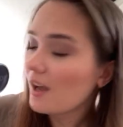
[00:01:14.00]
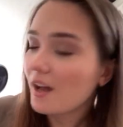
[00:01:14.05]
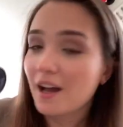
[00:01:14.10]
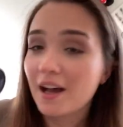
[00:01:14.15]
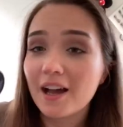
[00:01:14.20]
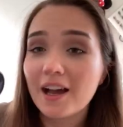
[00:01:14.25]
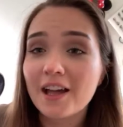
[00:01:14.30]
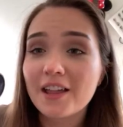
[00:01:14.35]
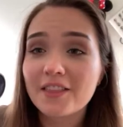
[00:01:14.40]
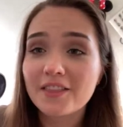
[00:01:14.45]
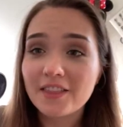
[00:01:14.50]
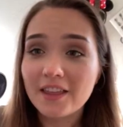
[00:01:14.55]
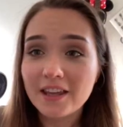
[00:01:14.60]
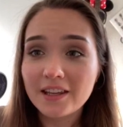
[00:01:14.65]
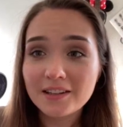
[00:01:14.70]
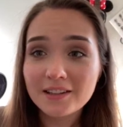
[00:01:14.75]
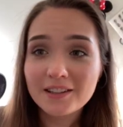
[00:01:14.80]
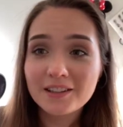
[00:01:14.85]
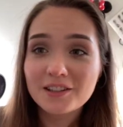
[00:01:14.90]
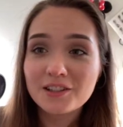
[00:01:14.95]

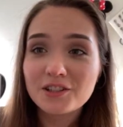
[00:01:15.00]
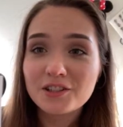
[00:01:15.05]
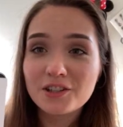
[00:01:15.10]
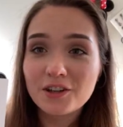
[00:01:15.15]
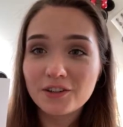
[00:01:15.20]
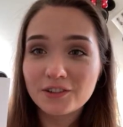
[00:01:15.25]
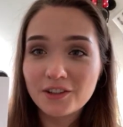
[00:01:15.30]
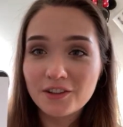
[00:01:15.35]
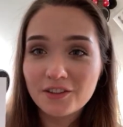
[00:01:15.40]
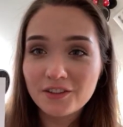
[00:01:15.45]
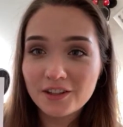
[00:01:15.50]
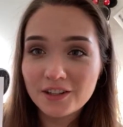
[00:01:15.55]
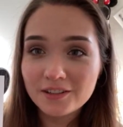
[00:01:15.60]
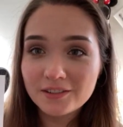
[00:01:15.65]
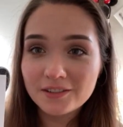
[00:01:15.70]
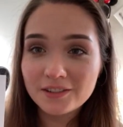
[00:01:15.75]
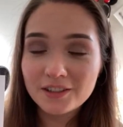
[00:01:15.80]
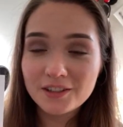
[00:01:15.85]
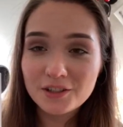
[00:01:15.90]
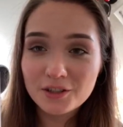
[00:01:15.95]
Then
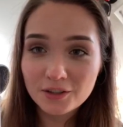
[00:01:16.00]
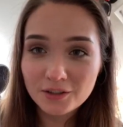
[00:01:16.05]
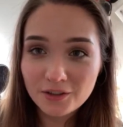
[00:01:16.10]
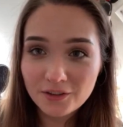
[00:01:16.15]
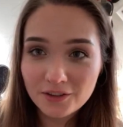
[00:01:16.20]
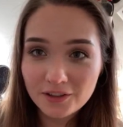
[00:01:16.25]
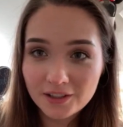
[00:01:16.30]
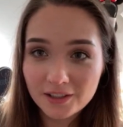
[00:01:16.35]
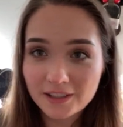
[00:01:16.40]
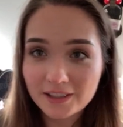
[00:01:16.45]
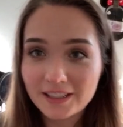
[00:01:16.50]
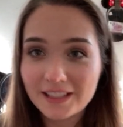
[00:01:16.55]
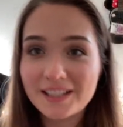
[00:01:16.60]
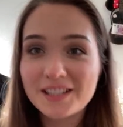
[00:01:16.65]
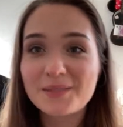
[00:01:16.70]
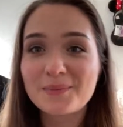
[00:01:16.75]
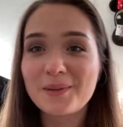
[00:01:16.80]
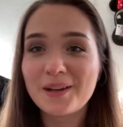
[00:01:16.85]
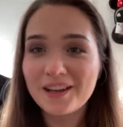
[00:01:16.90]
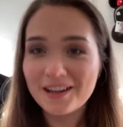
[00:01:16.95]
Jonathan is
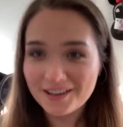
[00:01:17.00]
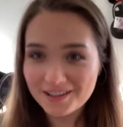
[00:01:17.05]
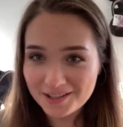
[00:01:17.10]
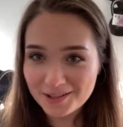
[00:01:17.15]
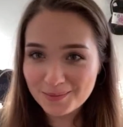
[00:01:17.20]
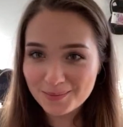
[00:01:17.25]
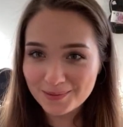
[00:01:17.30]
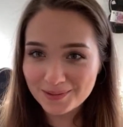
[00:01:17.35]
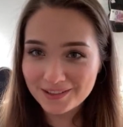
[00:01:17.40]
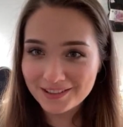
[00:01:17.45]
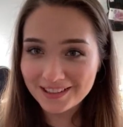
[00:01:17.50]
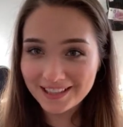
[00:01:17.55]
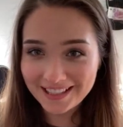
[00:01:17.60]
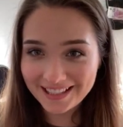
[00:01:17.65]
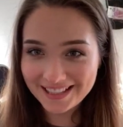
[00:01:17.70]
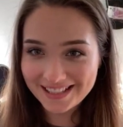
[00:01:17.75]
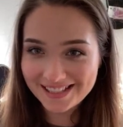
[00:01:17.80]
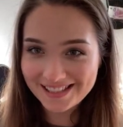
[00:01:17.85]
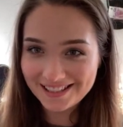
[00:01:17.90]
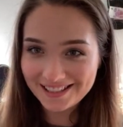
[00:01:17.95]
my husband.
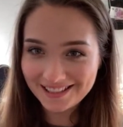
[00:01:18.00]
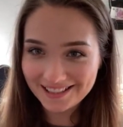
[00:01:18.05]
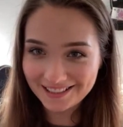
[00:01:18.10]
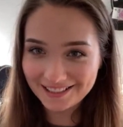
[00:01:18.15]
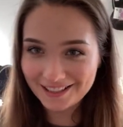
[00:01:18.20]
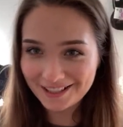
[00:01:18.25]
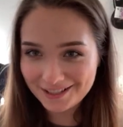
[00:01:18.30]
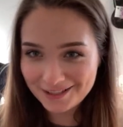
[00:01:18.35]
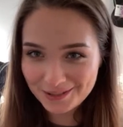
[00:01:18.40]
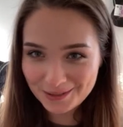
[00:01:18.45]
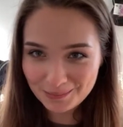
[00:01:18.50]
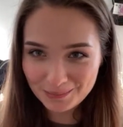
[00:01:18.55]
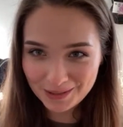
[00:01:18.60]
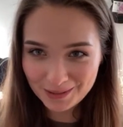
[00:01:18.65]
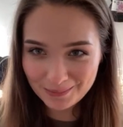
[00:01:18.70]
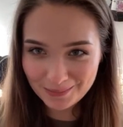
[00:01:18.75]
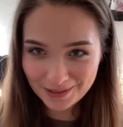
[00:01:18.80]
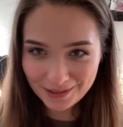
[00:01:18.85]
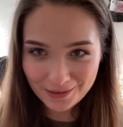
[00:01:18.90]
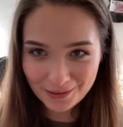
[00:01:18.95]
He's sitting next to me,
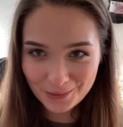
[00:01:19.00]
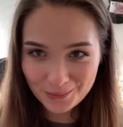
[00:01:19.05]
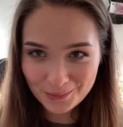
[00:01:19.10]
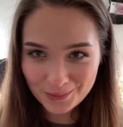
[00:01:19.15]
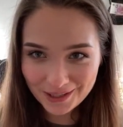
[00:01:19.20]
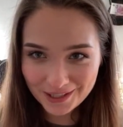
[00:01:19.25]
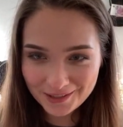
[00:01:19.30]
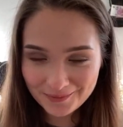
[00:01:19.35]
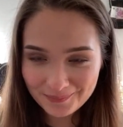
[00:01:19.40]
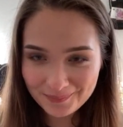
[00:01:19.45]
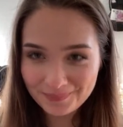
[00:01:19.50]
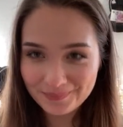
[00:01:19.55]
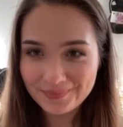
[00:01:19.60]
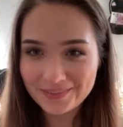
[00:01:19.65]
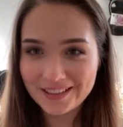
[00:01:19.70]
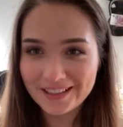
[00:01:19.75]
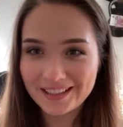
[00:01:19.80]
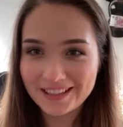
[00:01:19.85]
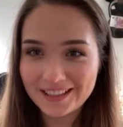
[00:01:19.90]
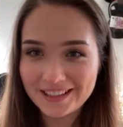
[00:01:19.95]
by the way.
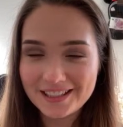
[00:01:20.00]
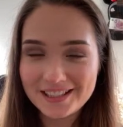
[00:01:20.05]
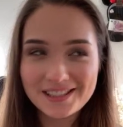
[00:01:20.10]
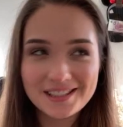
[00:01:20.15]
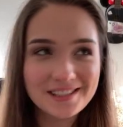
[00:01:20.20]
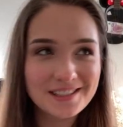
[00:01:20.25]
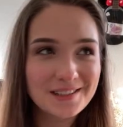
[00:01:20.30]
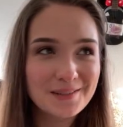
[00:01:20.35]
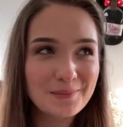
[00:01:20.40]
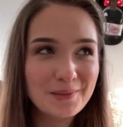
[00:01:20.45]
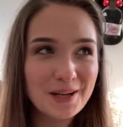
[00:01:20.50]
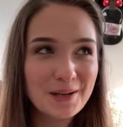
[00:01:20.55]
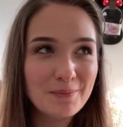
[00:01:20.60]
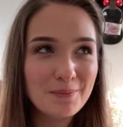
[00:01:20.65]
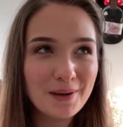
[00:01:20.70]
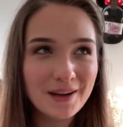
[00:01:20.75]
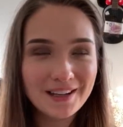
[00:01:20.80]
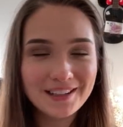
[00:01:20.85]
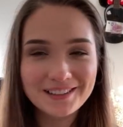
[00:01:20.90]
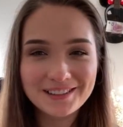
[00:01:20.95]
He's my
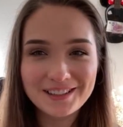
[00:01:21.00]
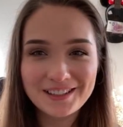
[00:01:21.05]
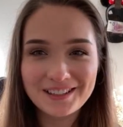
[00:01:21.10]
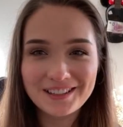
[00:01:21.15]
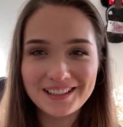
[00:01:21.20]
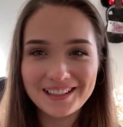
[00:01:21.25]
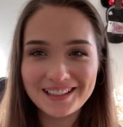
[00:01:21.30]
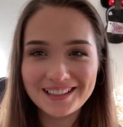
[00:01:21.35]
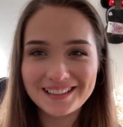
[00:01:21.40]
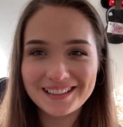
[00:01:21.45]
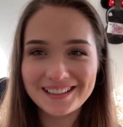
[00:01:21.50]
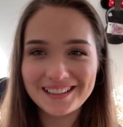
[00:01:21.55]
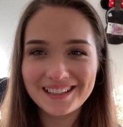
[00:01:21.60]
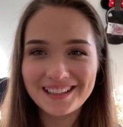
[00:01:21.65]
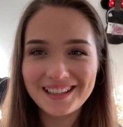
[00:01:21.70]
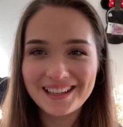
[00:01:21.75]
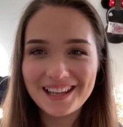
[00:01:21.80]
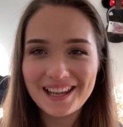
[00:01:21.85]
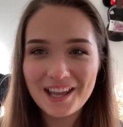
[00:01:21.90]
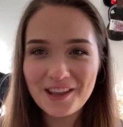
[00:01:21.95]
partner in
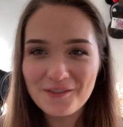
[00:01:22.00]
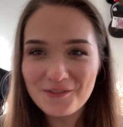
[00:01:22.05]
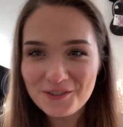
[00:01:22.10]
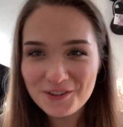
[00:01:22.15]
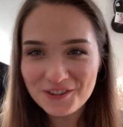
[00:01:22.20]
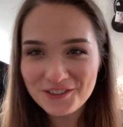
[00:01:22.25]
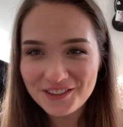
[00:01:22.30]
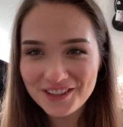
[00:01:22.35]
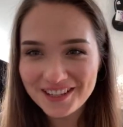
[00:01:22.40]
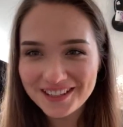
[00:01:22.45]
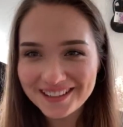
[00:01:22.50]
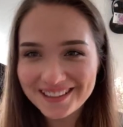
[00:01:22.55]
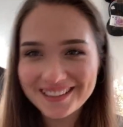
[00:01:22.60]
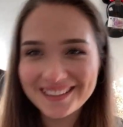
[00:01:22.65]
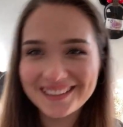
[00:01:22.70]
everything.